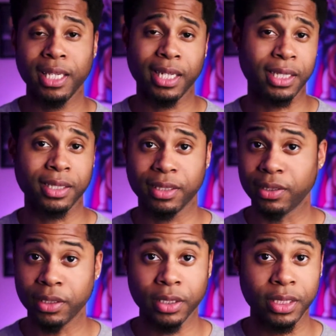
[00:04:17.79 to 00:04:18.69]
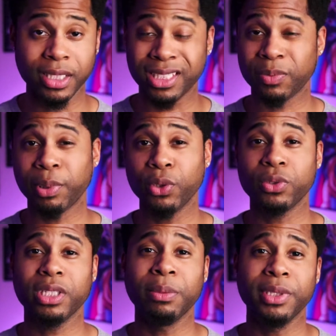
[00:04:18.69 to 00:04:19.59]
and I get good
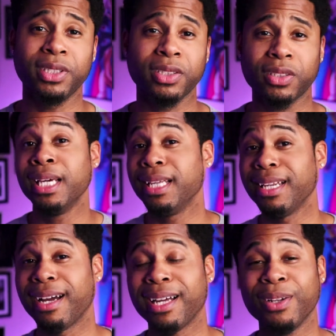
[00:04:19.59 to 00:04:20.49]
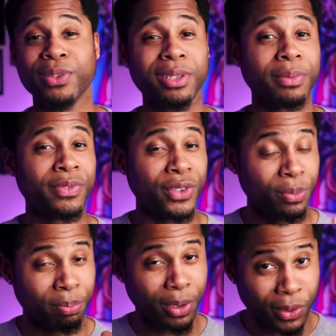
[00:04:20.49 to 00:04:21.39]
exposed images. Now, I know some of
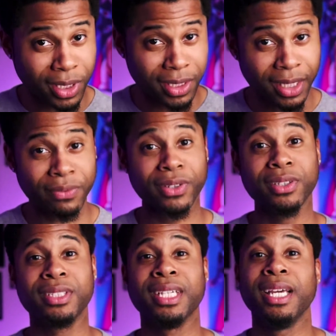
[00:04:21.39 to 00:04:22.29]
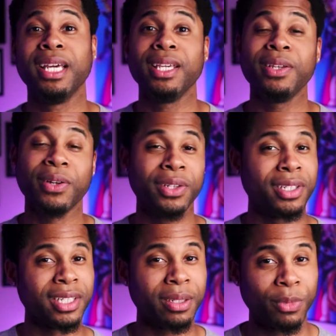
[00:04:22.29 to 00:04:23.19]
you bokeh lovers, you know, you're
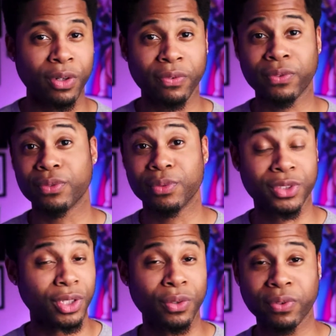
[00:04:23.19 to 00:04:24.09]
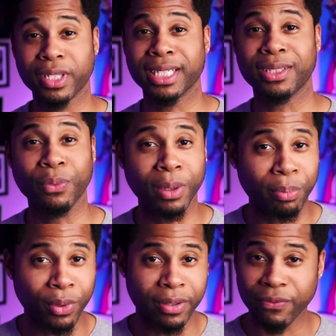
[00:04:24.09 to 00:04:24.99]
looking more so for like the
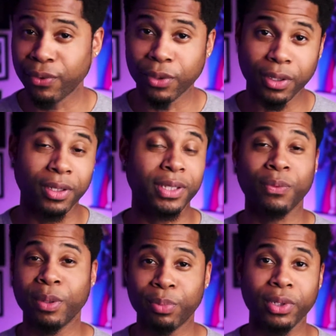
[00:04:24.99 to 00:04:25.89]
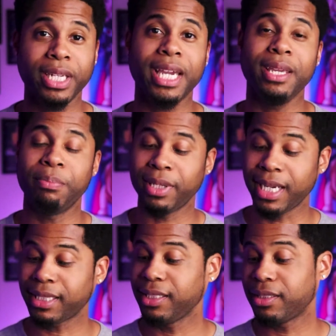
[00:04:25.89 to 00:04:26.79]
1.4 or the 1.8, but
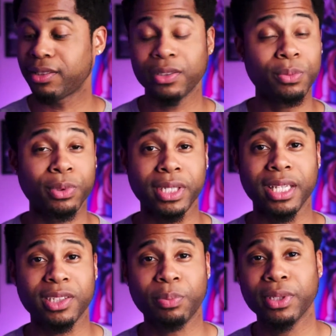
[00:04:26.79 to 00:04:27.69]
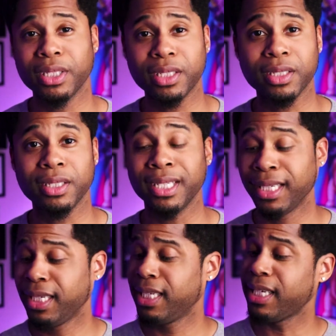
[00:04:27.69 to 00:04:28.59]
I think 2.8 is pretty good.
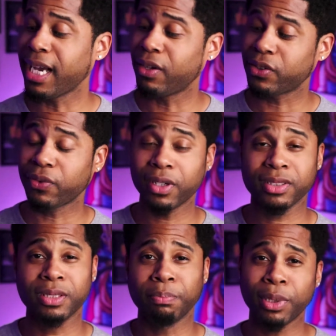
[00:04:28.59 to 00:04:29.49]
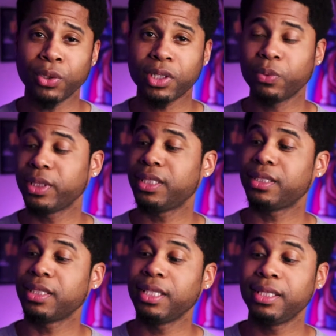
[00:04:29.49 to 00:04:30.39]
Now, as far as the bokeh with
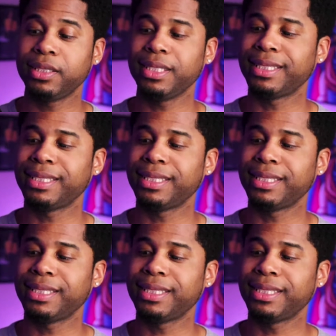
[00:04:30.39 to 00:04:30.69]
this lens,